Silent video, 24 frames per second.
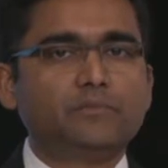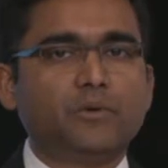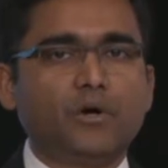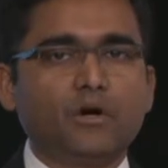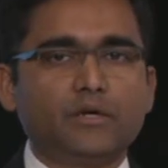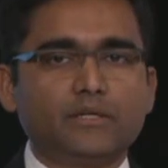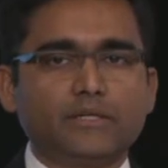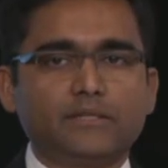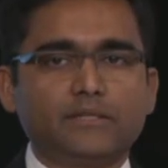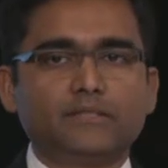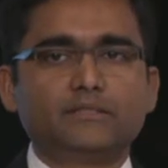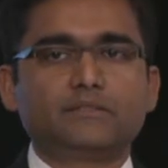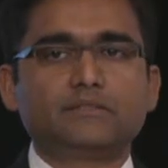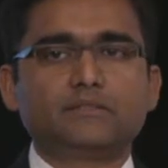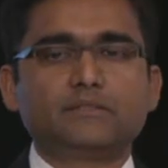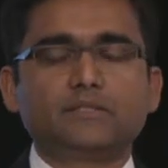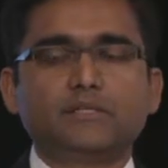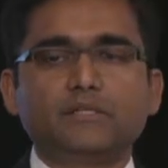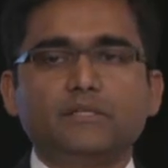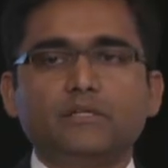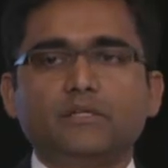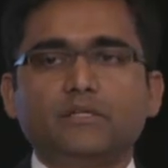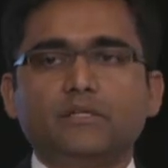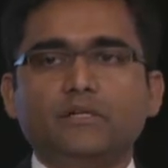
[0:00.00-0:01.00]
pockets
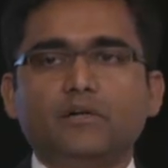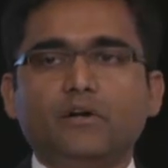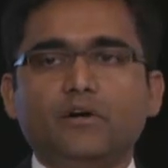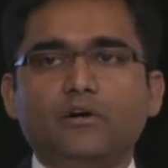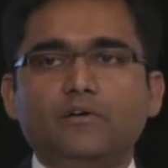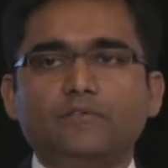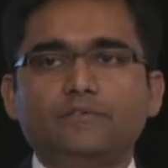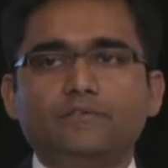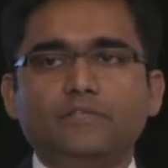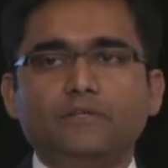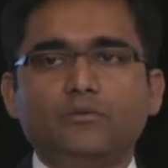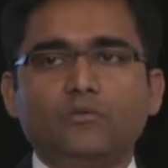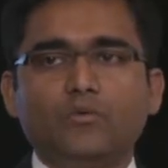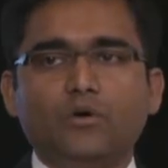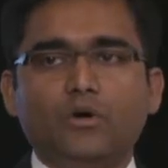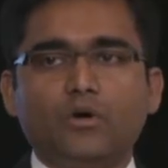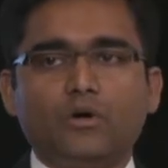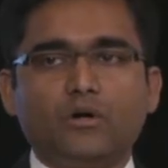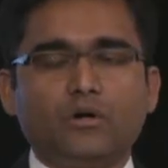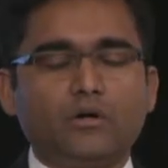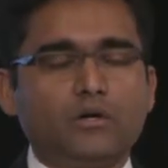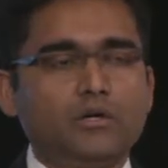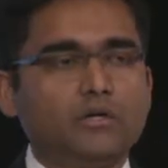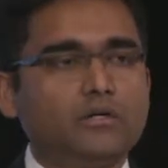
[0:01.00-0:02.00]
of the
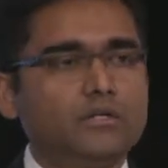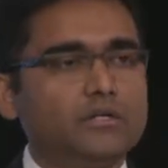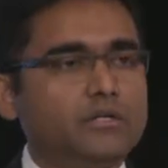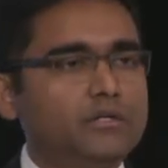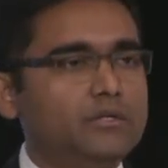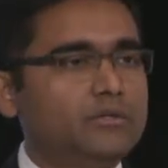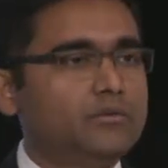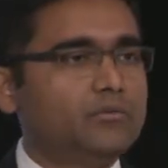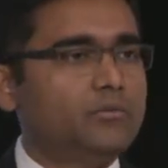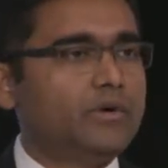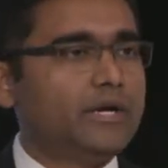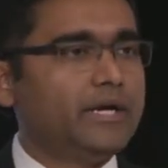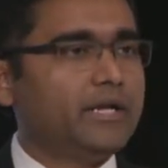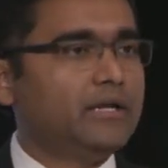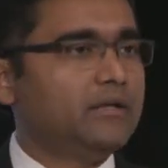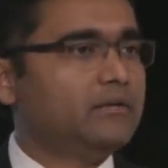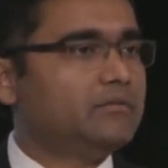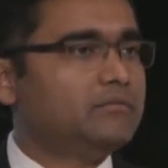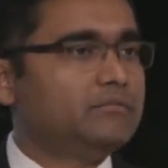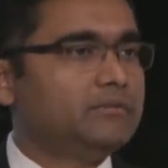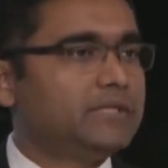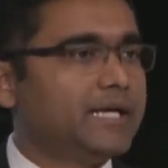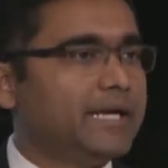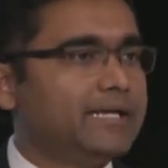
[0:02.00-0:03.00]
world, while
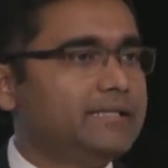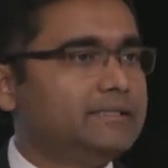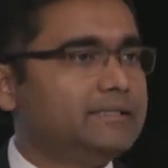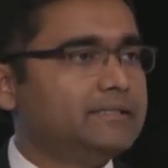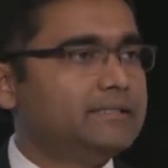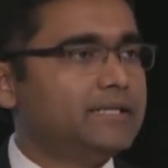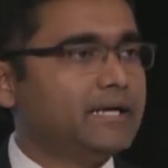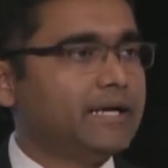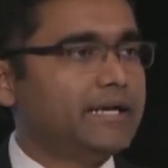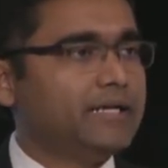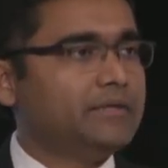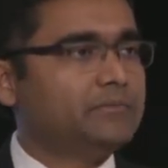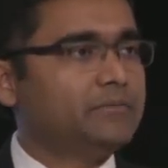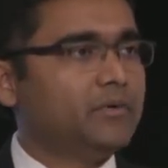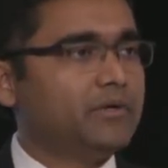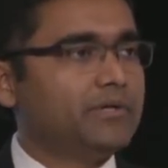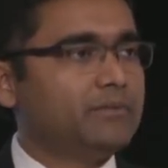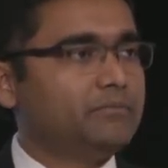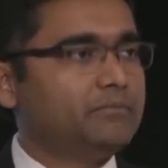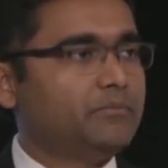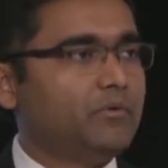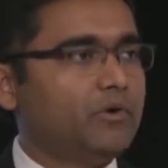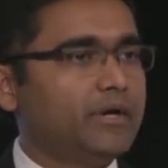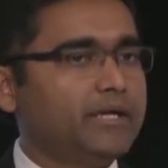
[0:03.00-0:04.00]

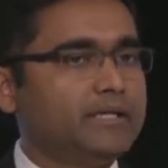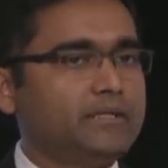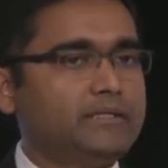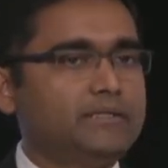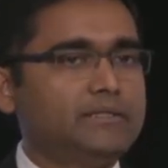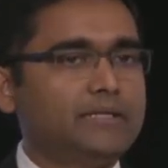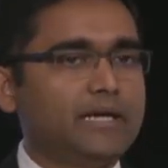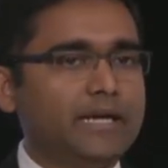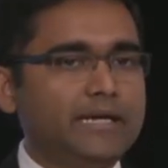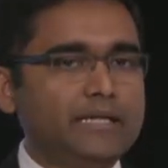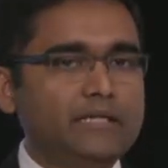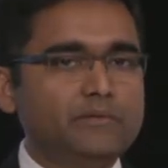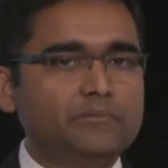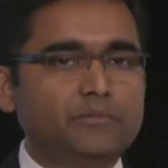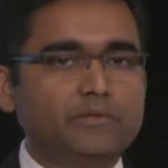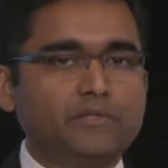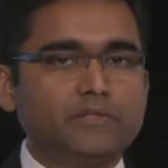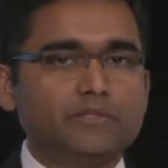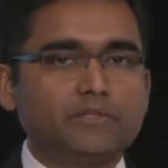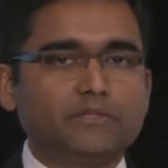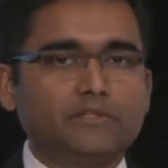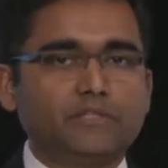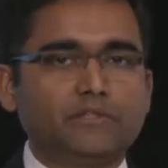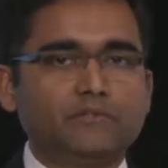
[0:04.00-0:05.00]

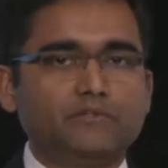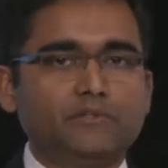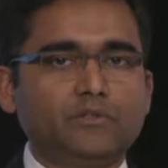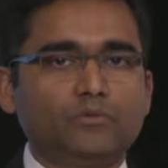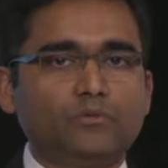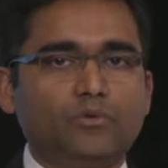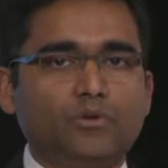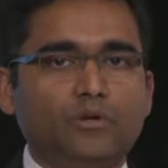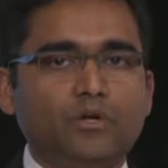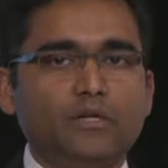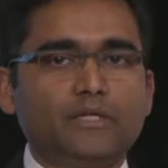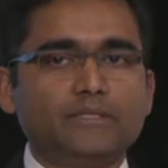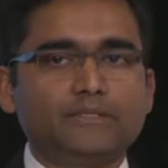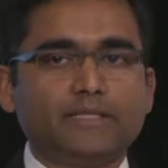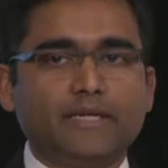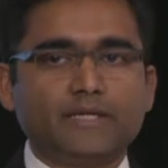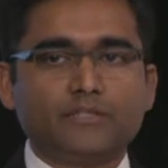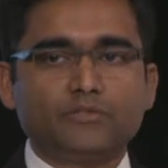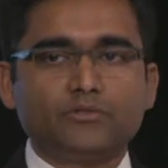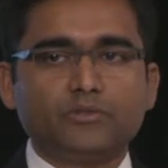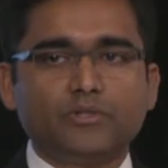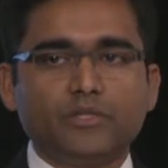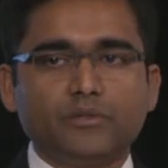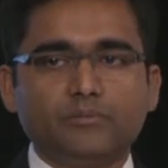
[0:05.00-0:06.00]
99.9% of the world is
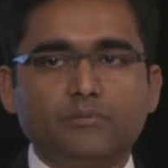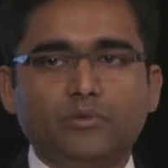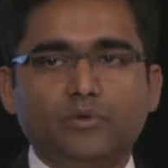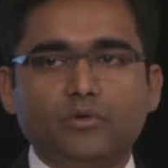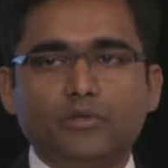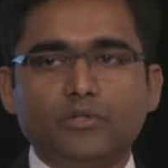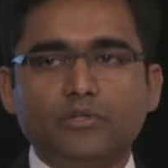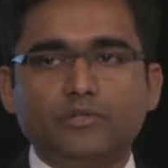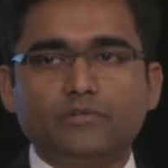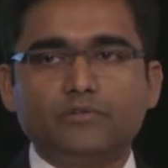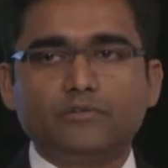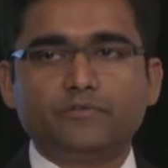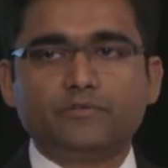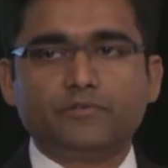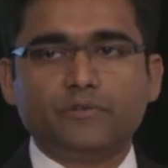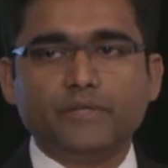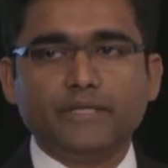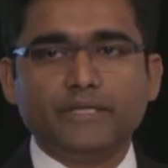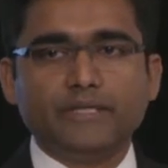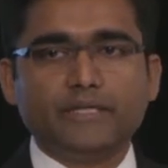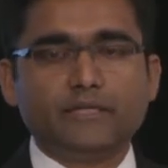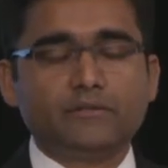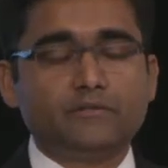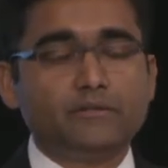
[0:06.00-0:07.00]
actually
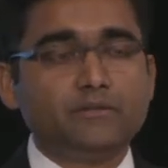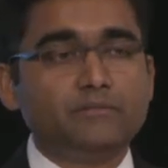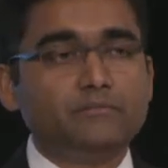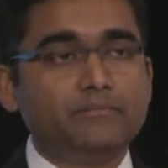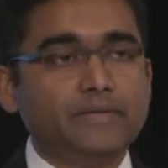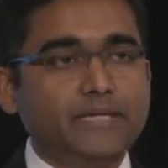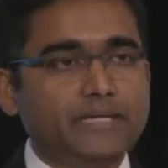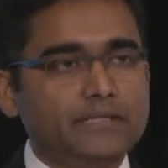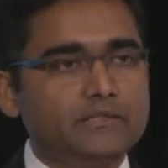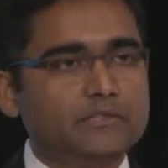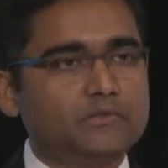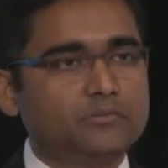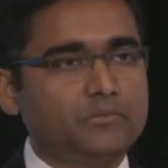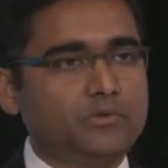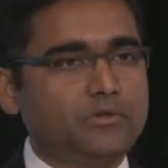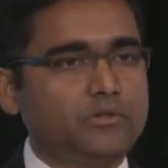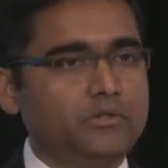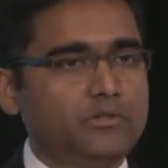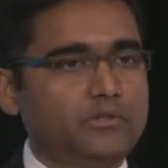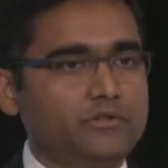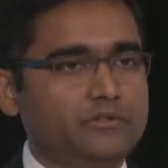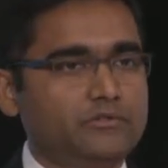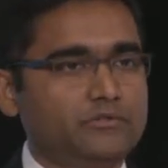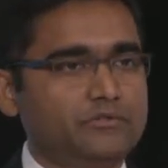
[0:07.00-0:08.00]
polio-free and remains
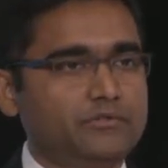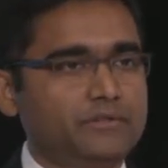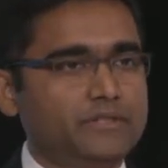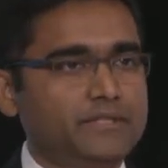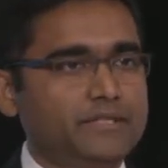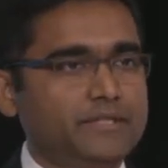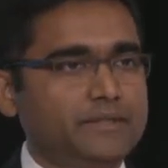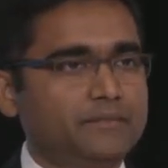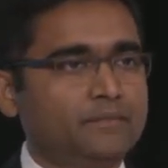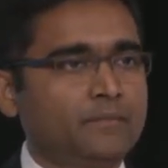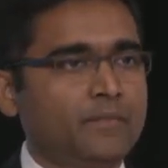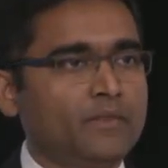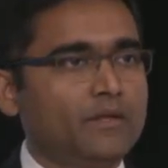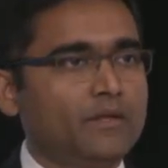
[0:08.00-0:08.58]
polio-free?